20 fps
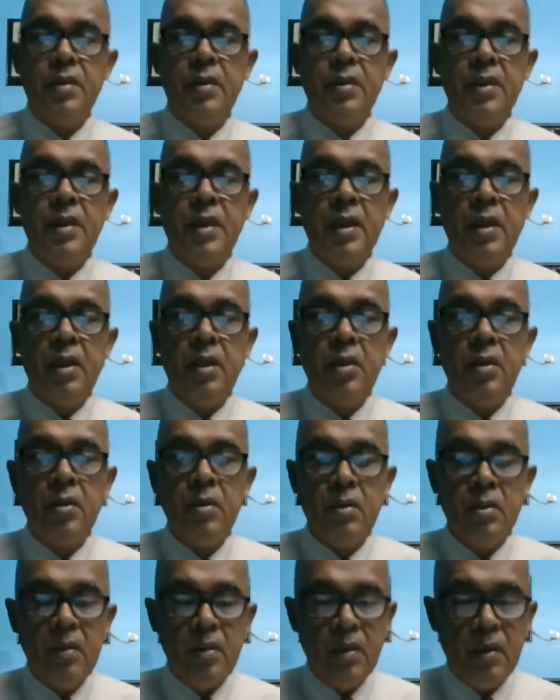Now
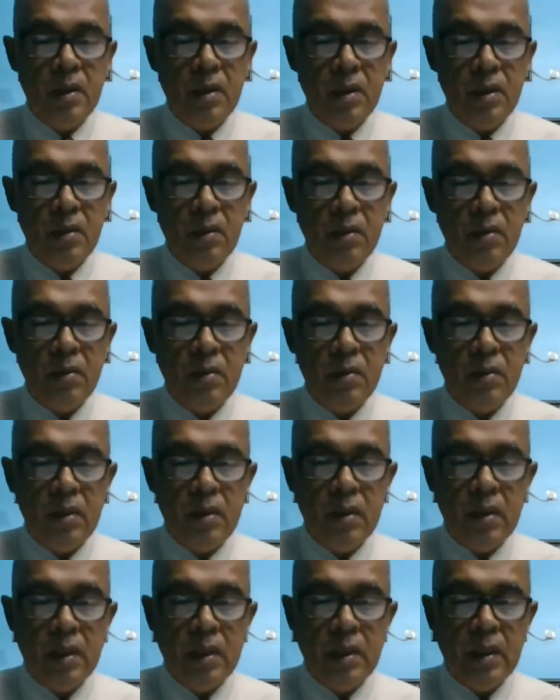
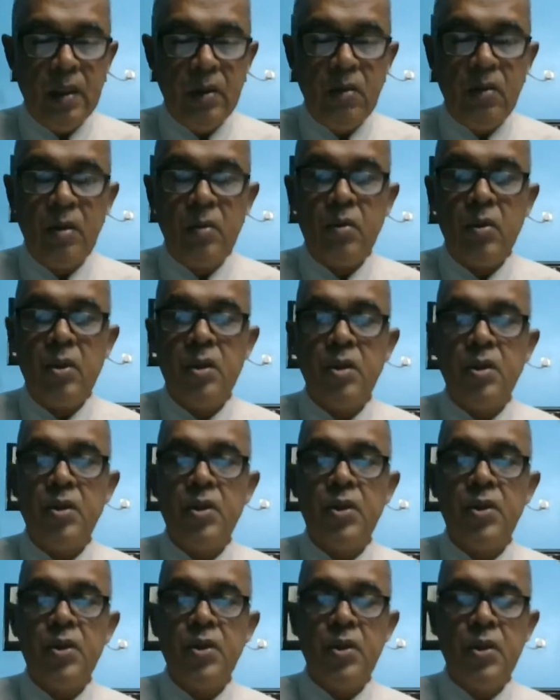I will
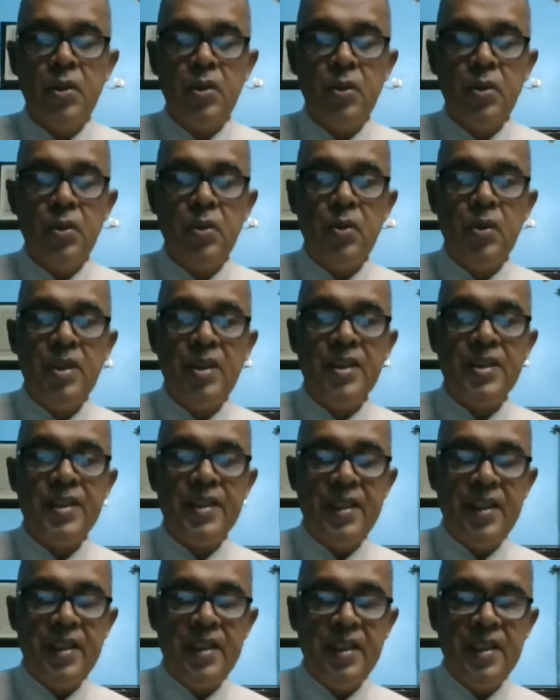produce to you the
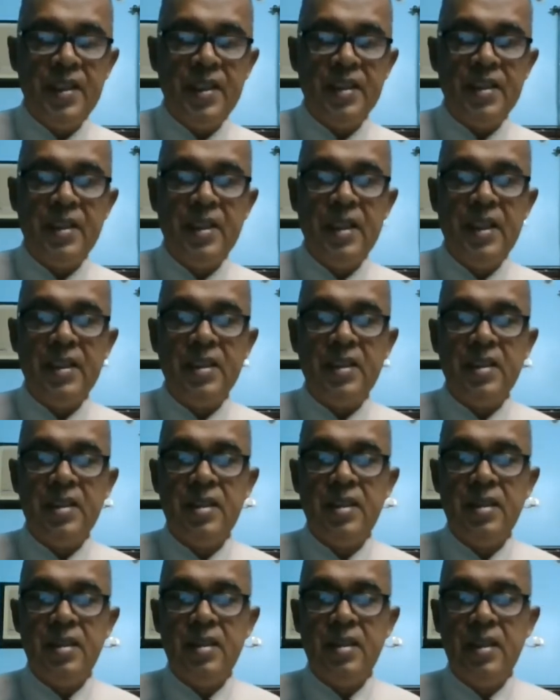standards as
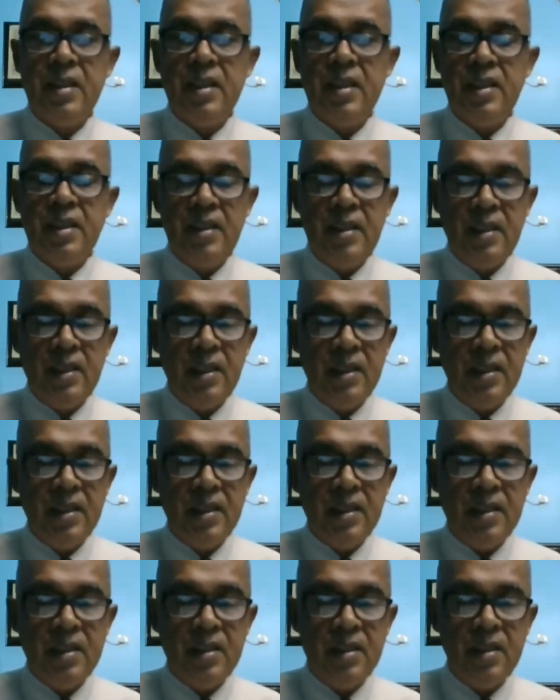they
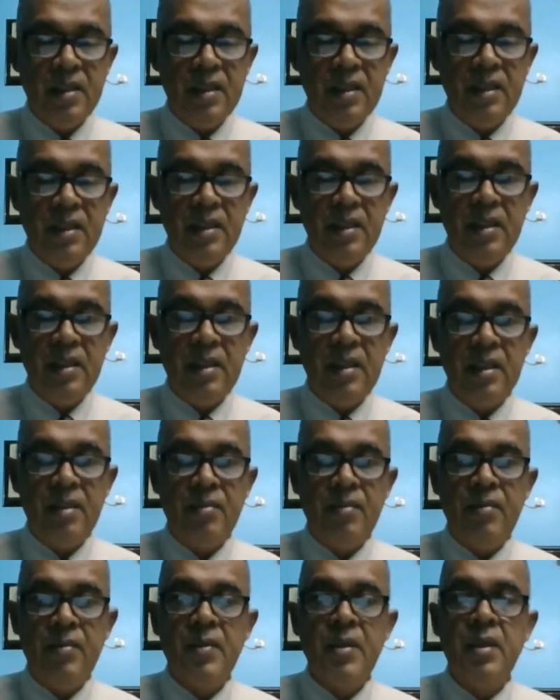declare in the
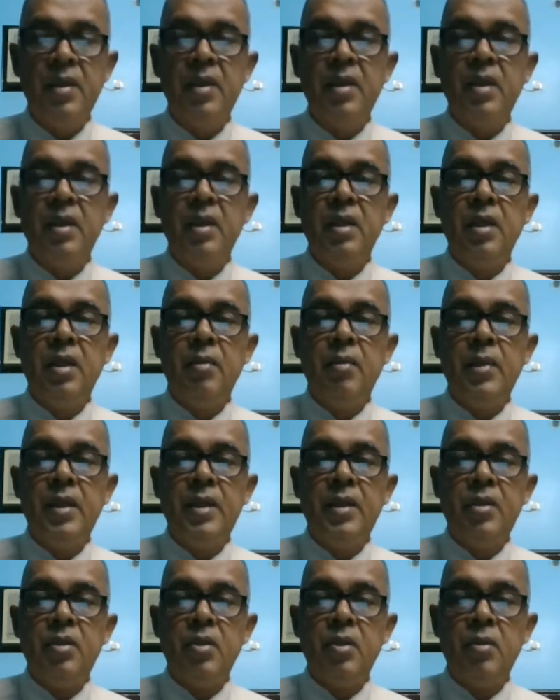
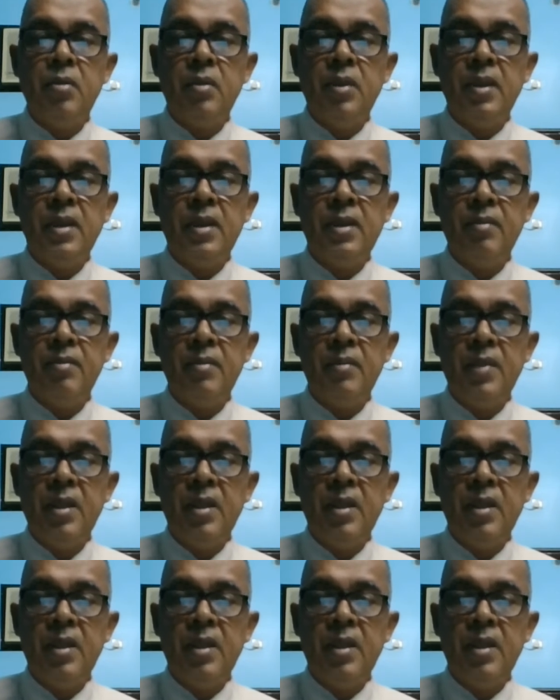Manitoba